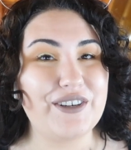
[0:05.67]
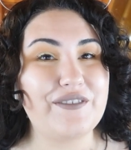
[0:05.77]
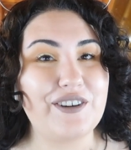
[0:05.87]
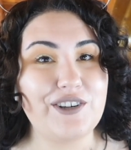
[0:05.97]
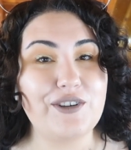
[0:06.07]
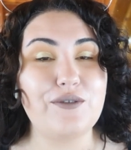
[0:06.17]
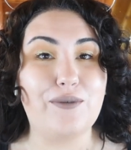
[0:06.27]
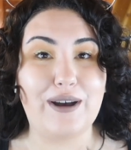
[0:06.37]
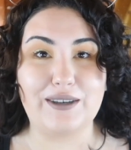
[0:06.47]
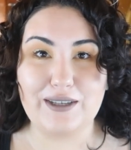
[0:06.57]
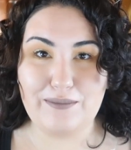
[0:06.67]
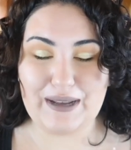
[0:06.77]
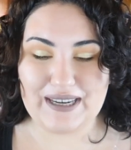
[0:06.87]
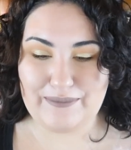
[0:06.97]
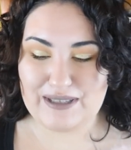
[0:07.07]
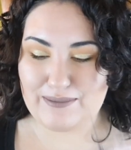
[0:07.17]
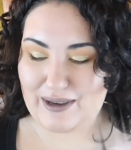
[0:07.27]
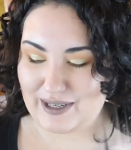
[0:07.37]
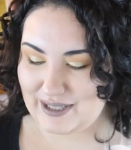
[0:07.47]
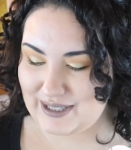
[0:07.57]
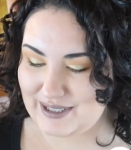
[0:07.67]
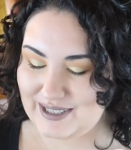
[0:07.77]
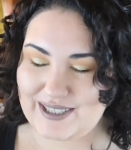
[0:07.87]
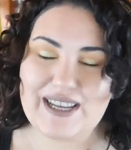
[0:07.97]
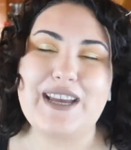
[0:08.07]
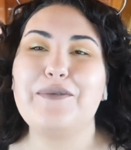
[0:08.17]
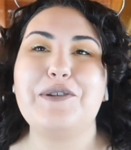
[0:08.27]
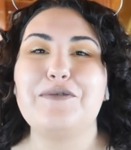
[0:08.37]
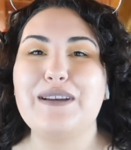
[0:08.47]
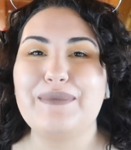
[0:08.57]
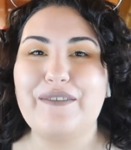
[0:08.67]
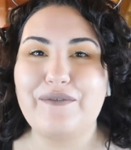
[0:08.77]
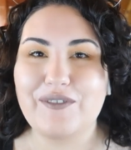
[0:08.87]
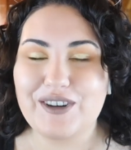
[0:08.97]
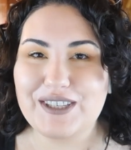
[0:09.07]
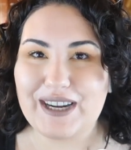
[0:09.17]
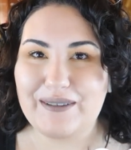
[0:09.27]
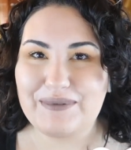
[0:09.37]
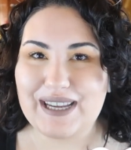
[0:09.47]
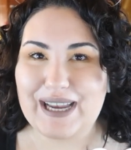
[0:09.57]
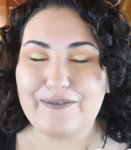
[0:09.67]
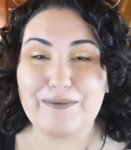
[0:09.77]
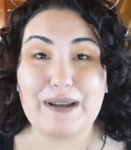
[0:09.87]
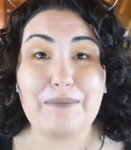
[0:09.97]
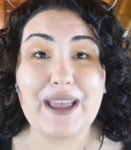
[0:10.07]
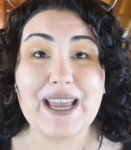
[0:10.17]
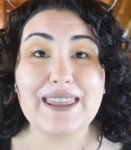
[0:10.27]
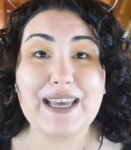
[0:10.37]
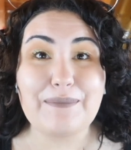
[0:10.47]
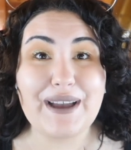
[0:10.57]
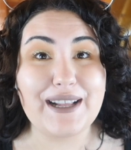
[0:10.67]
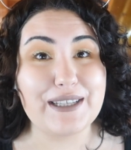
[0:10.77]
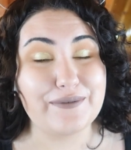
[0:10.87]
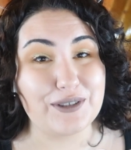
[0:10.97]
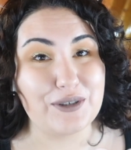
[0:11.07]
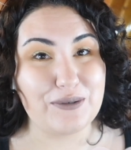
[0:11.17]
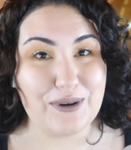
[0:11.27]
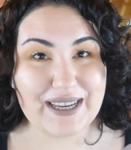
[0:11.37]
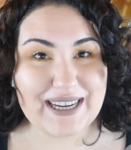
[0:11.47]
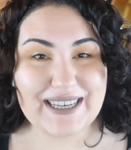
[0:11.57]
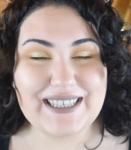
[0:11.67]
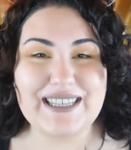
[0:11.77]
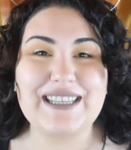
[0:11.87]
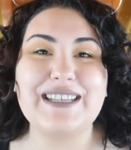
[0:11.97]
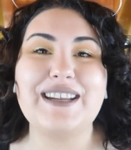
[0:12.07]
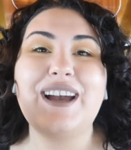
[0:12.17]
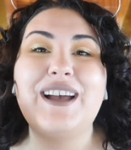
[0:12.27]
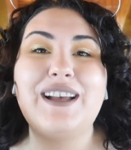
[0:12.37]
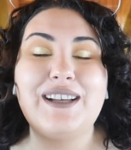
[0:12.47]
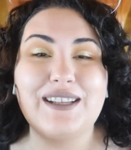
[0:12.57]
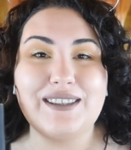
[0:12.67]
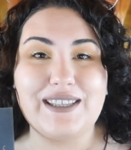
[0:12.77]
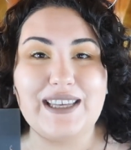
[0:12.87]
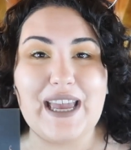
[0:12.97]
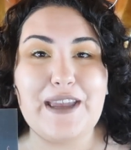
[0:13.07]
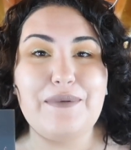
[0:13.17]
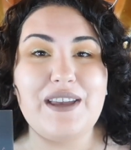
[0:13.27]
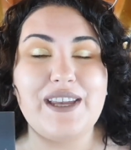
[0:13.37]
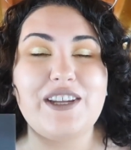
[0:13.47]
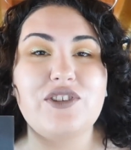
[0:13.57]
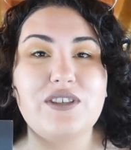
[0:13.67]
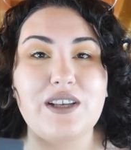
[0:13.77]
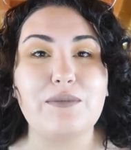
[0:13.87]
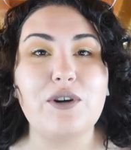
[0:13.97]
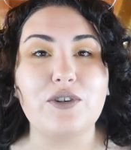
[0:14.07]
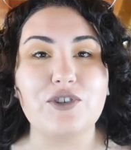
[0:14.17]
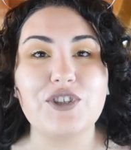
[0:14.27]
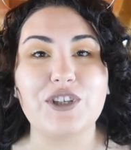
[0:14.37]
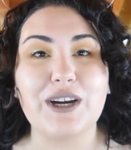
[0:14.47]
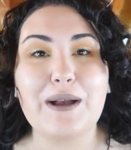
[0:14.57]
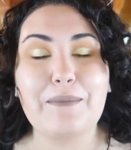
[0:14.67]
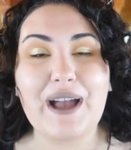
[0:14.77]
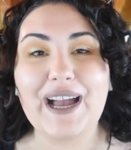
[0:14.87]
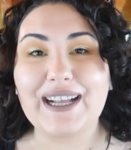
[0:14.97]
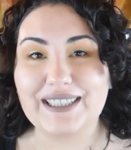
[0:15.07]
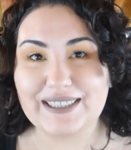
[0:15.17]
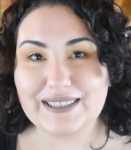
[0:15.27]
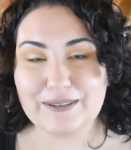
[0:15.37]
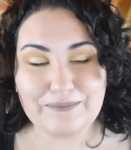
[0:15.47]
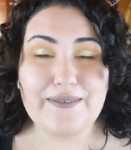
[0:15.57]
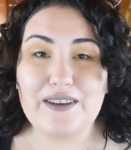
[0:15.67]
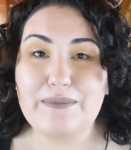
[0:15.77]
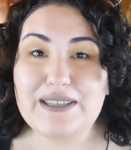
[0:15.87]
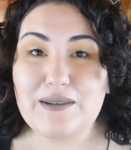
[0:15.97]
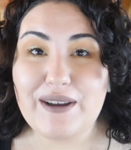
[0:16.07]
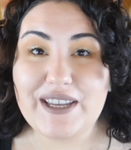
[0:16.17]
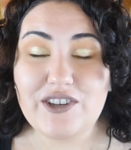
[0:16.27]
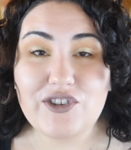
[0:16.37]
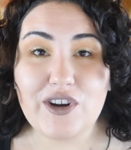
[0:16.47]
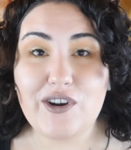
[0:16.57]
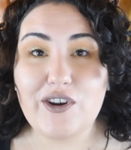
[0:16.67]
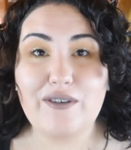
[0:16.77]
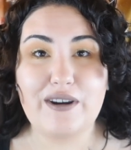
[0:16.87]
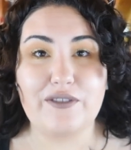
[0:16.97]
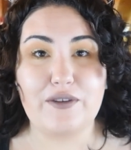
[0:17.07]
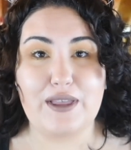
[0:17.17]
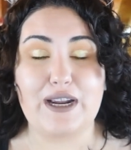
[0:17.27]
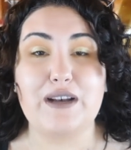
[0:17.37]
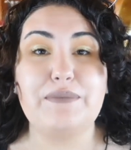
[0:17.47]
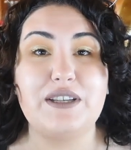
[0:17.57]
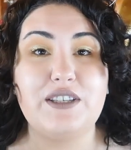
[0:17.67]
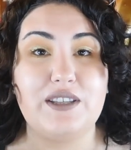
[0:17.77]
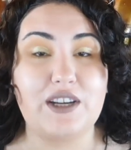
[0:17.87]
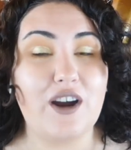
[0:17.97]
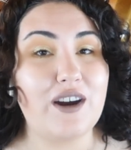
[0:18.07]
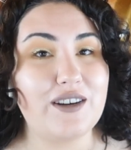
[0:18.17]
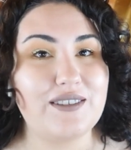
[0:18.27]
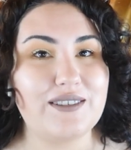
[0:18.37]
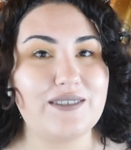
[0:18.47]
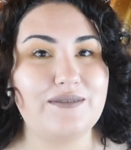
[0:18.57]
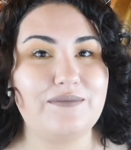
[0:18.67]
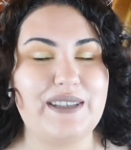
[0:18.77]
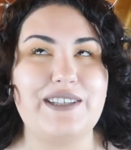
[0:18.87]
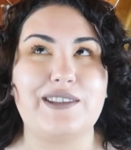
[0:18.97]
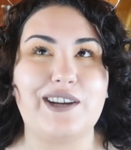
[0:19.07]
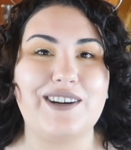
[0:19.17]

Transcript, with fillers: or if you're new, welcome. My name is Monica and today we're doing my first update for my Pan That palette for 2019, the ABH Subculture palette. If you missed my intro, I'll go ahead and throw that up in the cards so